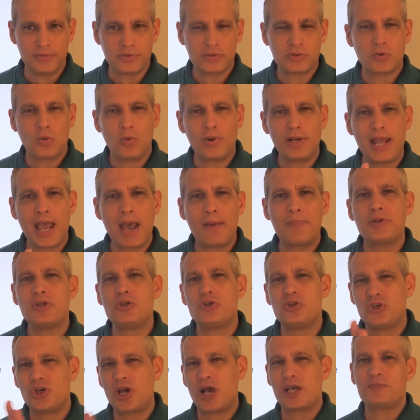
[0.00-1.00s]
So what happened
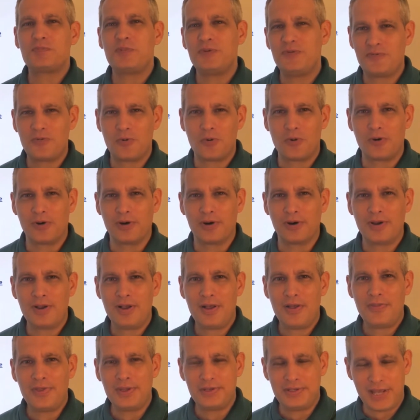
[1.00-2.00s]
just before
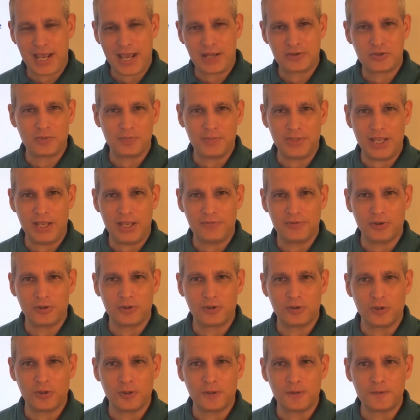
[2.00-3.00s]
the tantrum behavior
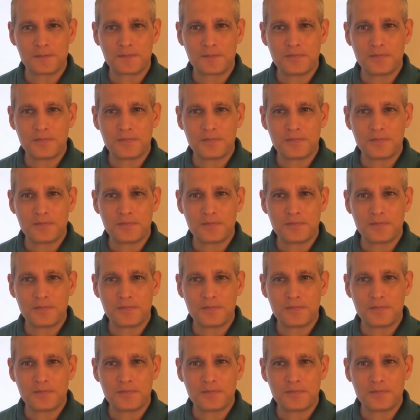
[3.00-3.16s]
occurred?